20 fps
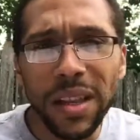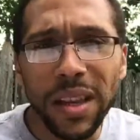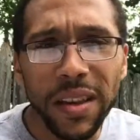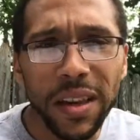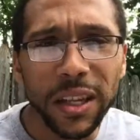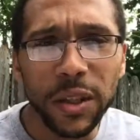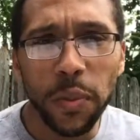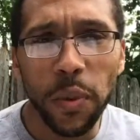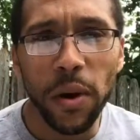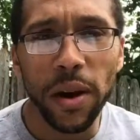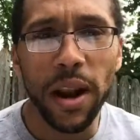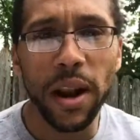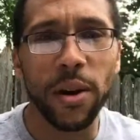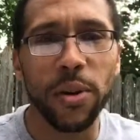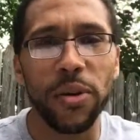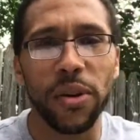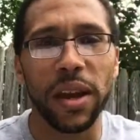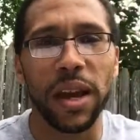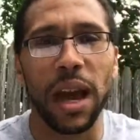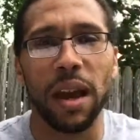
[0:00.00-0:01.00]
to this point, I
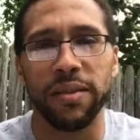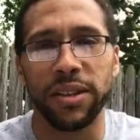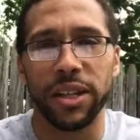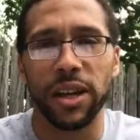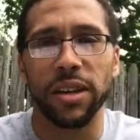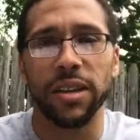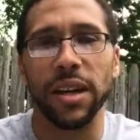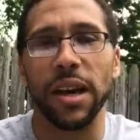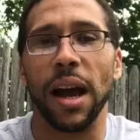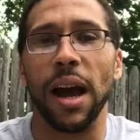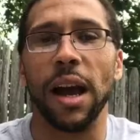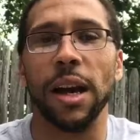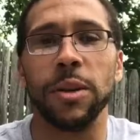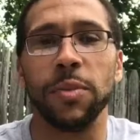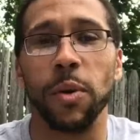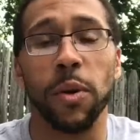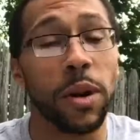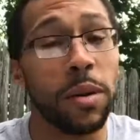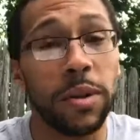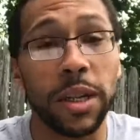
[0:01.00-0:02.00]
don't think I've shared the
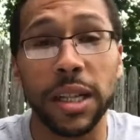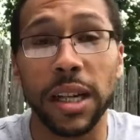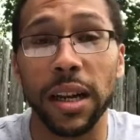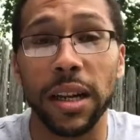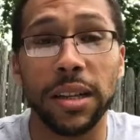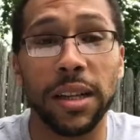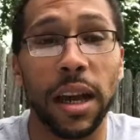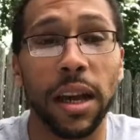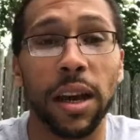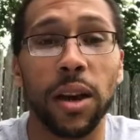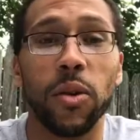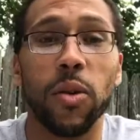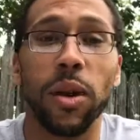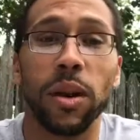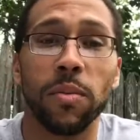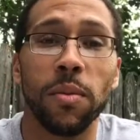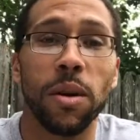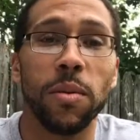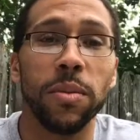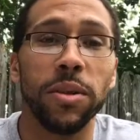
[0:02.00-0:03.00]
gospel, and I'm just going to take a
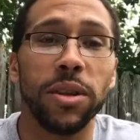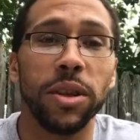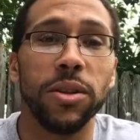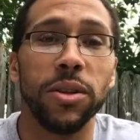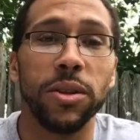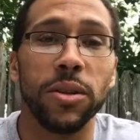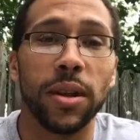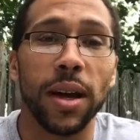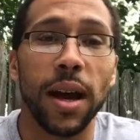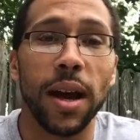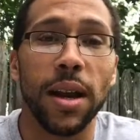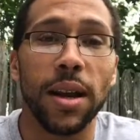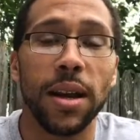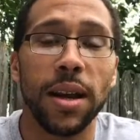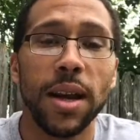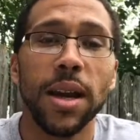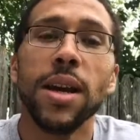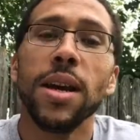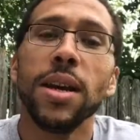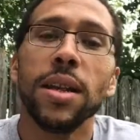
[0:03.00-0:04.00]
quick moment to do that.
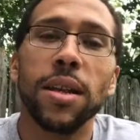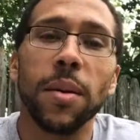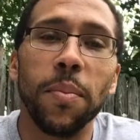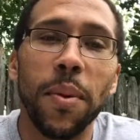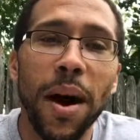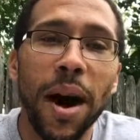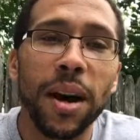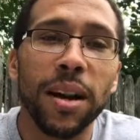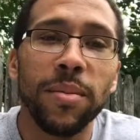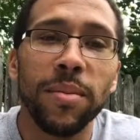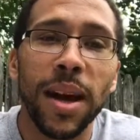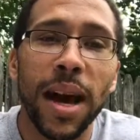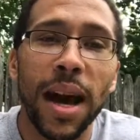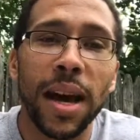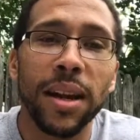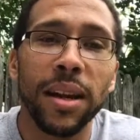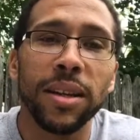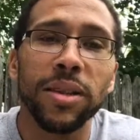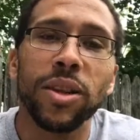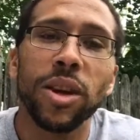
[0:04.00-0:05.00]
The bottom
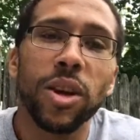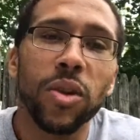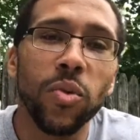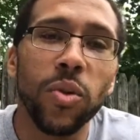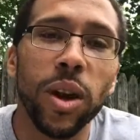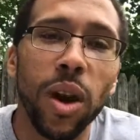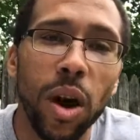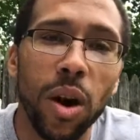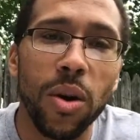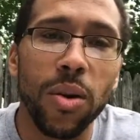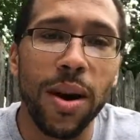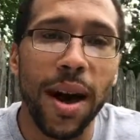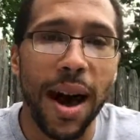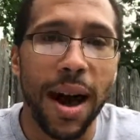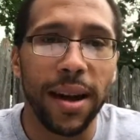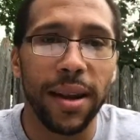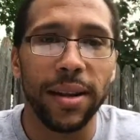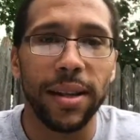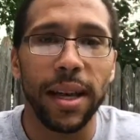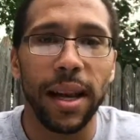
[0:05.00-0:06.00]
line is, we owe
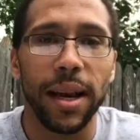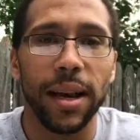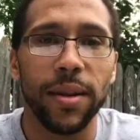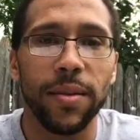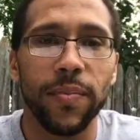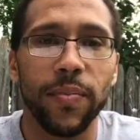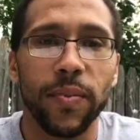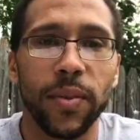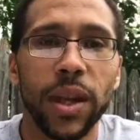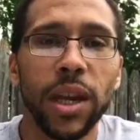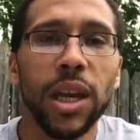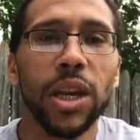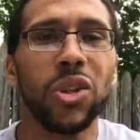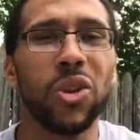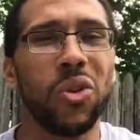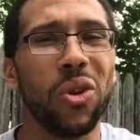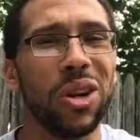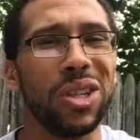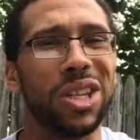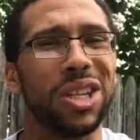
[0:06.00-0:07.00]
God a debt.
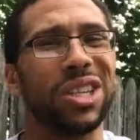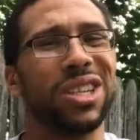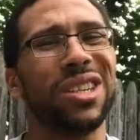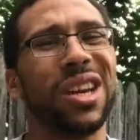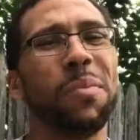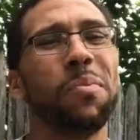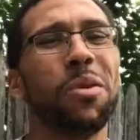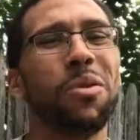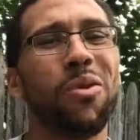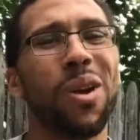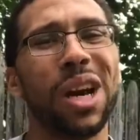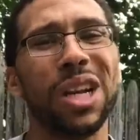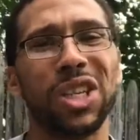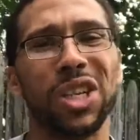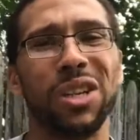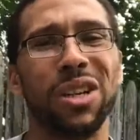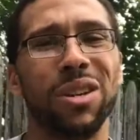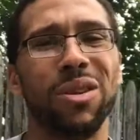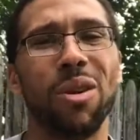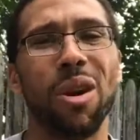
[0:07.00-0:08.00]
So there's a
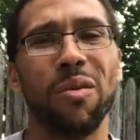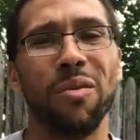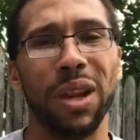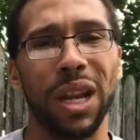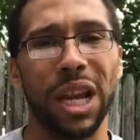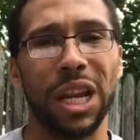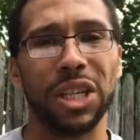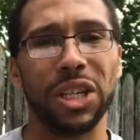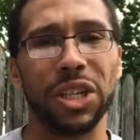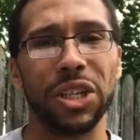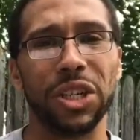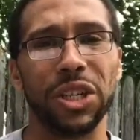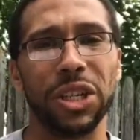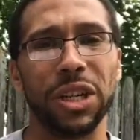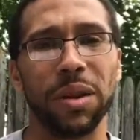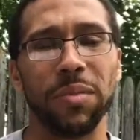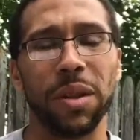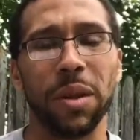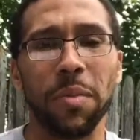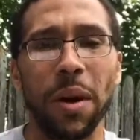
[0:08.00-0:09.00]
separation in our
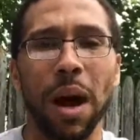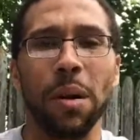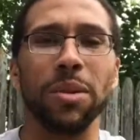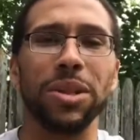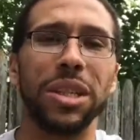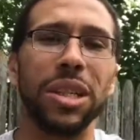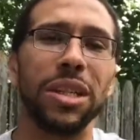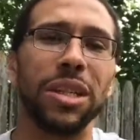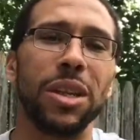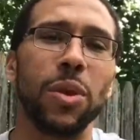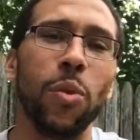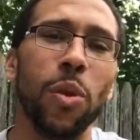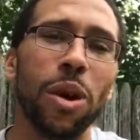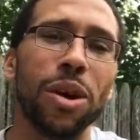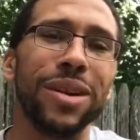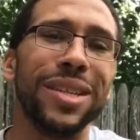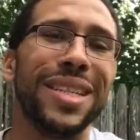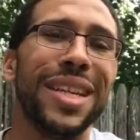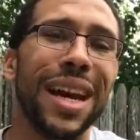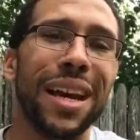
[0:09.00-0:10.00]
relationship. The Bible says that we
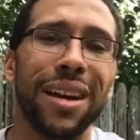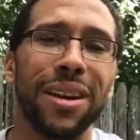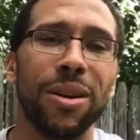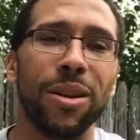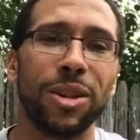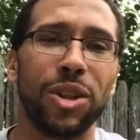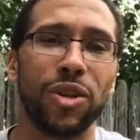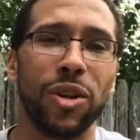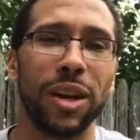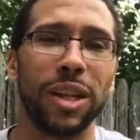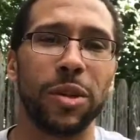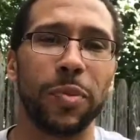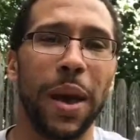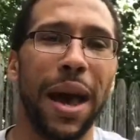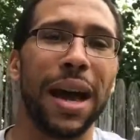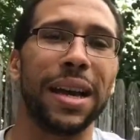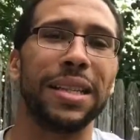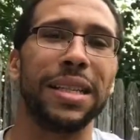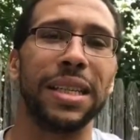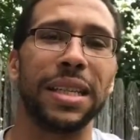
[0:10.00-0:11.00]
are dead in our
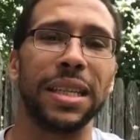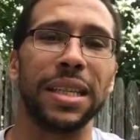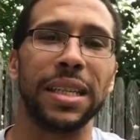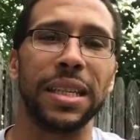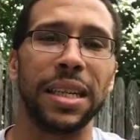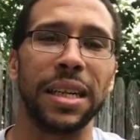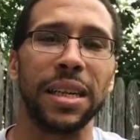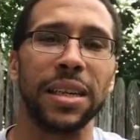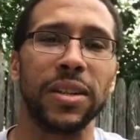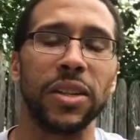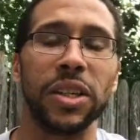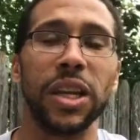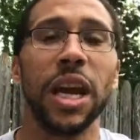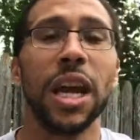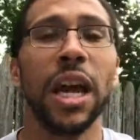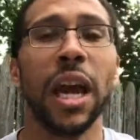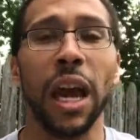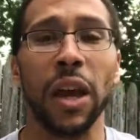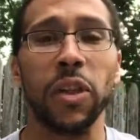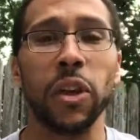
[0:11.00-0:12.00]
trespasses and sins.
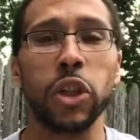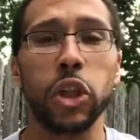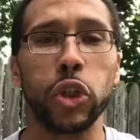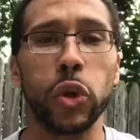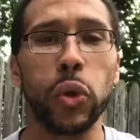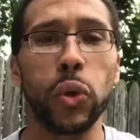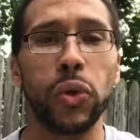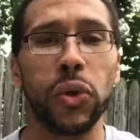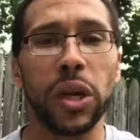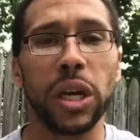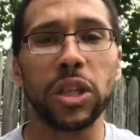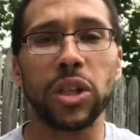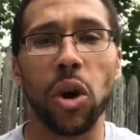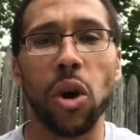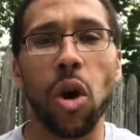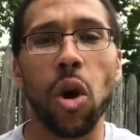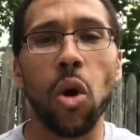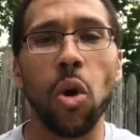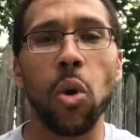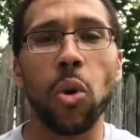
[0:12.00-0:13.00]
And the truth is,
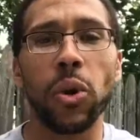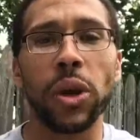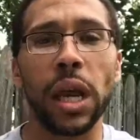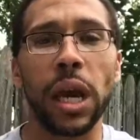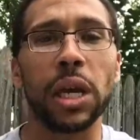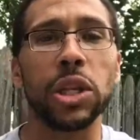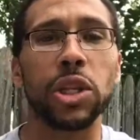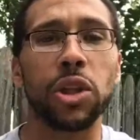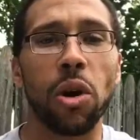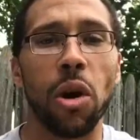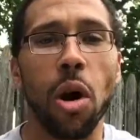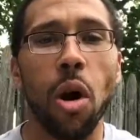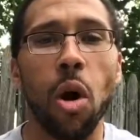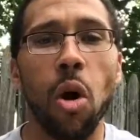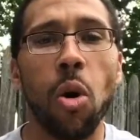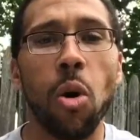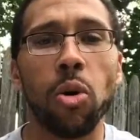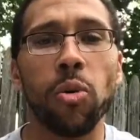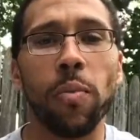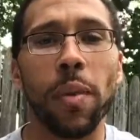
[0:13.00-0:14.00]
our old nature, our
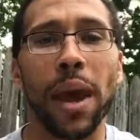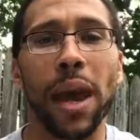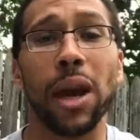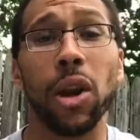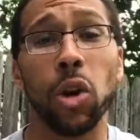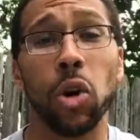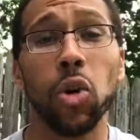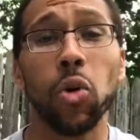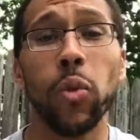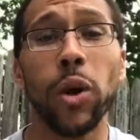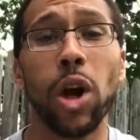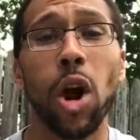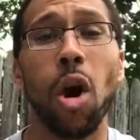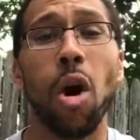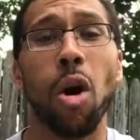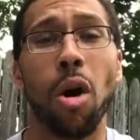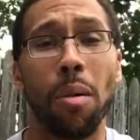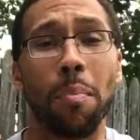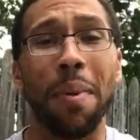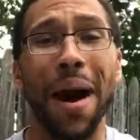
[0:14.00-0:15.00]
old man, who we
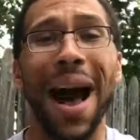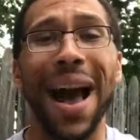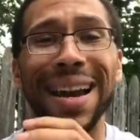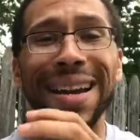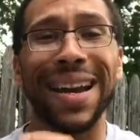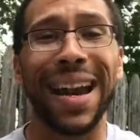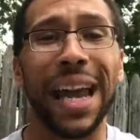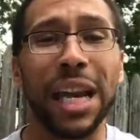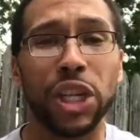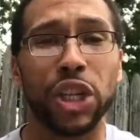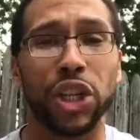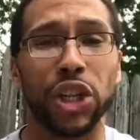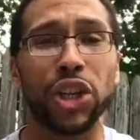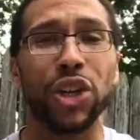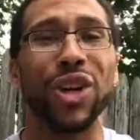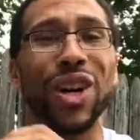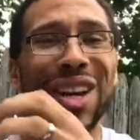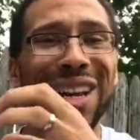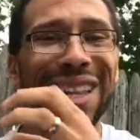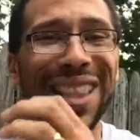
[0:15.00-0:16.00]
are by
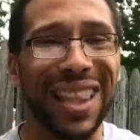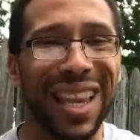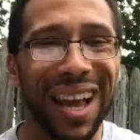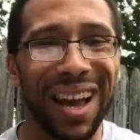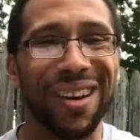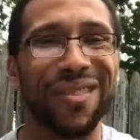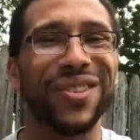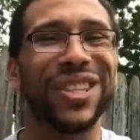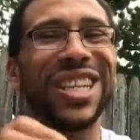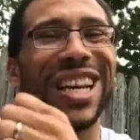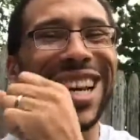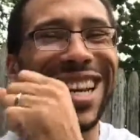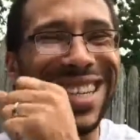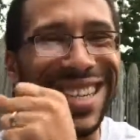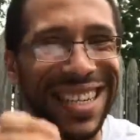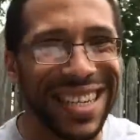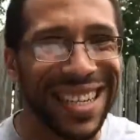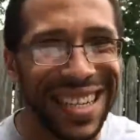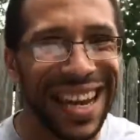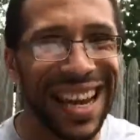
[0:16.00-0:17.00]
nature, loves
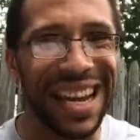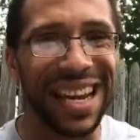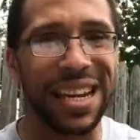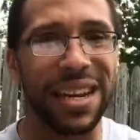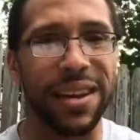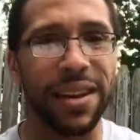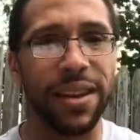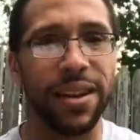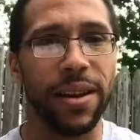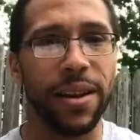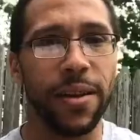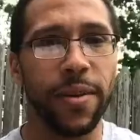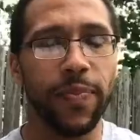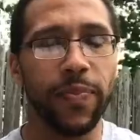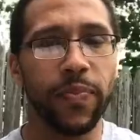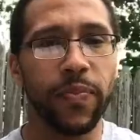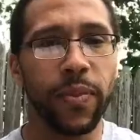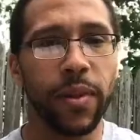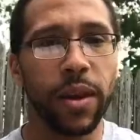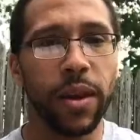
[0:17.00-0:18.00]
sin.
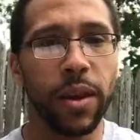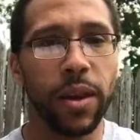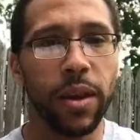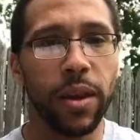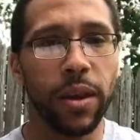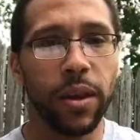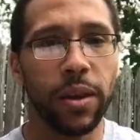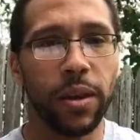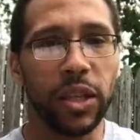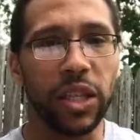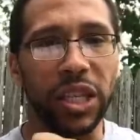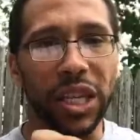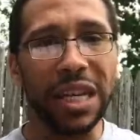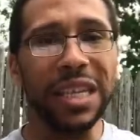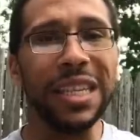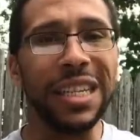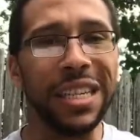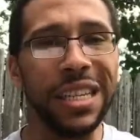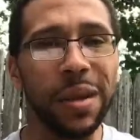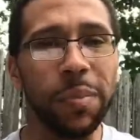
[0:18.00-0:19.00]

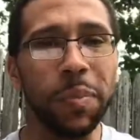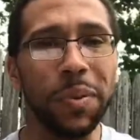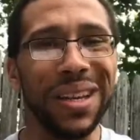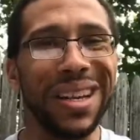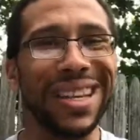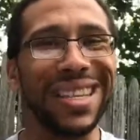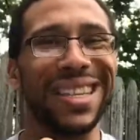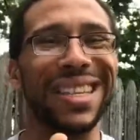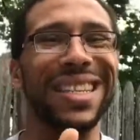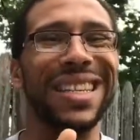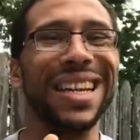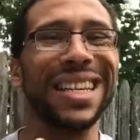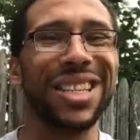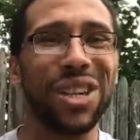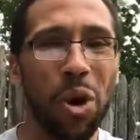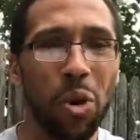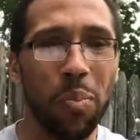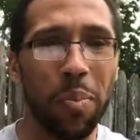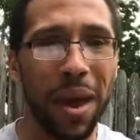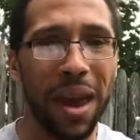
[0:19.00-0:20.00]
Sin simply is
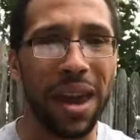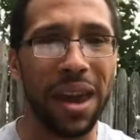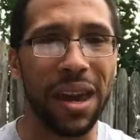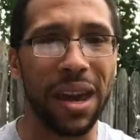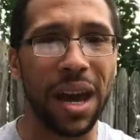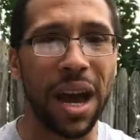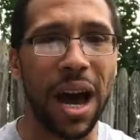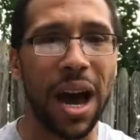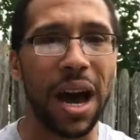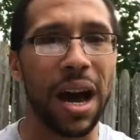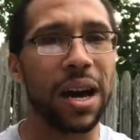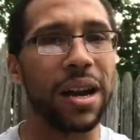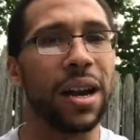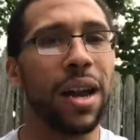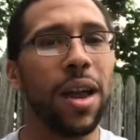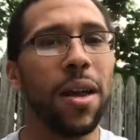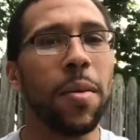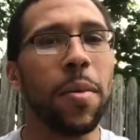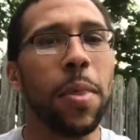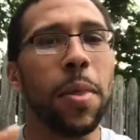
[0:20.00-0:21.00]
disobeying God,
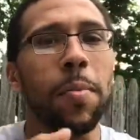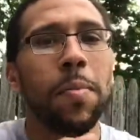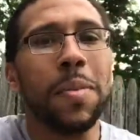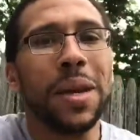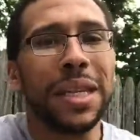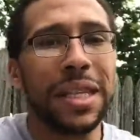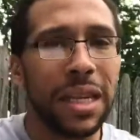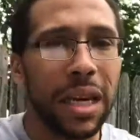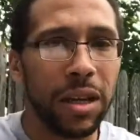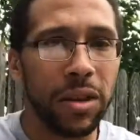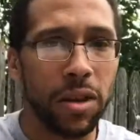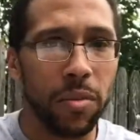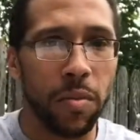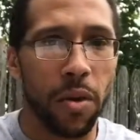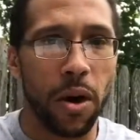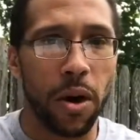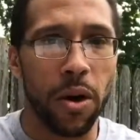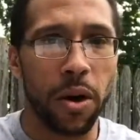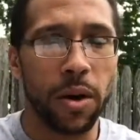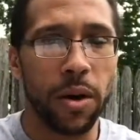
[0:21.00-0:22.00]
missing the
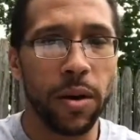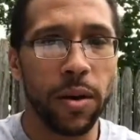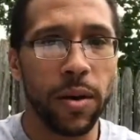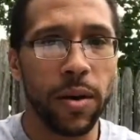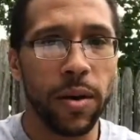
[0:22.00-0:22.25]
mark.